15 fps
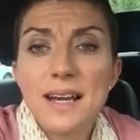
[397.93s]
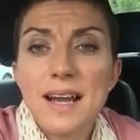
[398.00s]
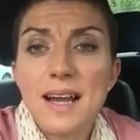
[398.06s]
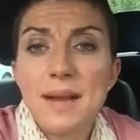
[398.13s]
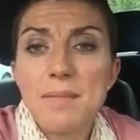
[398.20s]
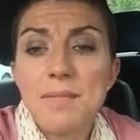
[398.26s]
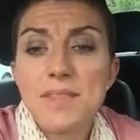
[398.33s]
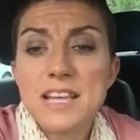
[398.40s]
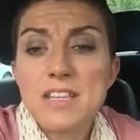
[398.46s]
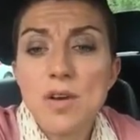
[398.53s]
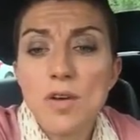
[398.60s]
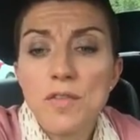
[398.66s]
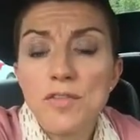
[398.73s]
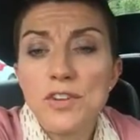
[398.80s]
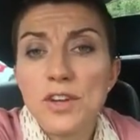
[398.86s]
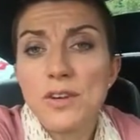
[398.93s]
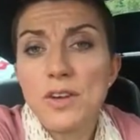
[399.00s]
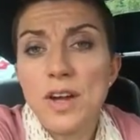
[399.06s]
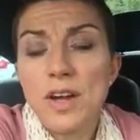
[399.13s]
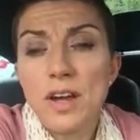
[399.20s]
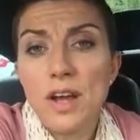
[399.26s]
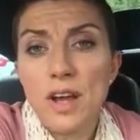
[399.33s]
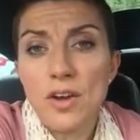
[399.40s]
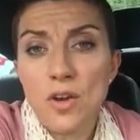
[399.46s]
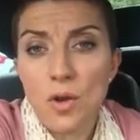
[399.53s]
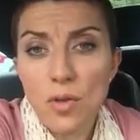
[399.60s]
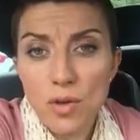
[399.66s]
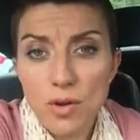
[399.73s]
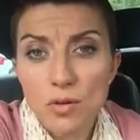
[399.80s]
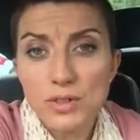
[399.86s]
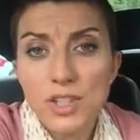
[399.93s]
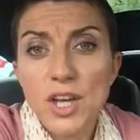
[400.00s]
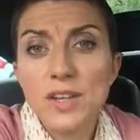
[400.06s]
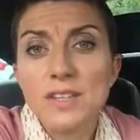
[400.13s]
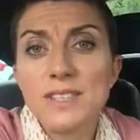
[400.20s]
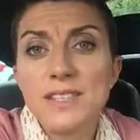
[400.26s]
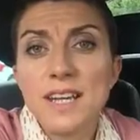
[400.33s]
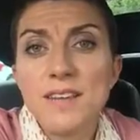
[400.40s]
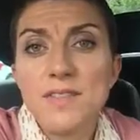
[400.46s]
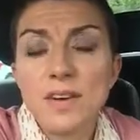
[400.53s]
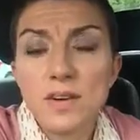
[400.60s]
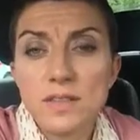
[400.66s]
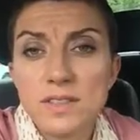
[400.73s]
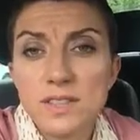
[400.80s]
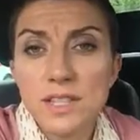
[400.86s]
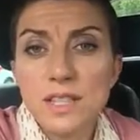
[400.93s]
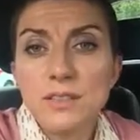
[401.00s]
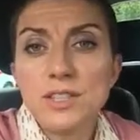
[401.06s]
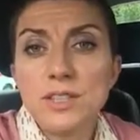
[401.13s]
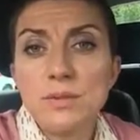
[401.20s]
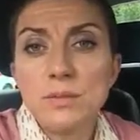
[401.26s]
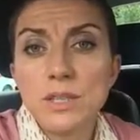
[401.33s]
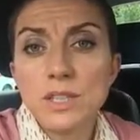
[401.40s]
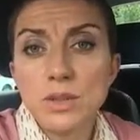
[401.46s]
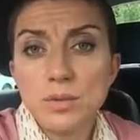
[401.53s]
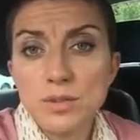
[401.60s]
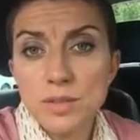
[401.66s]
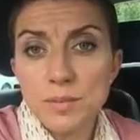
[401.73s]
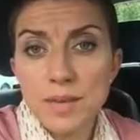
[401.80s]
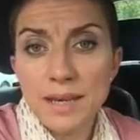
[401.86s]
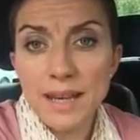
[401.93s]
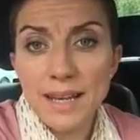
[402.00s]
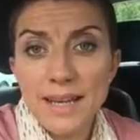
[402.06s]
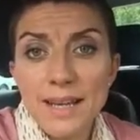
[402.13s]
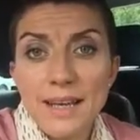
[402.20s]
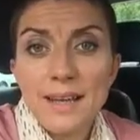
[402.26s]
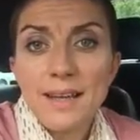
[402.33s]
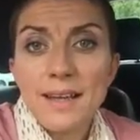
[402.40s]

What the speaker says: There's often an other alternative, another solution, which ultimately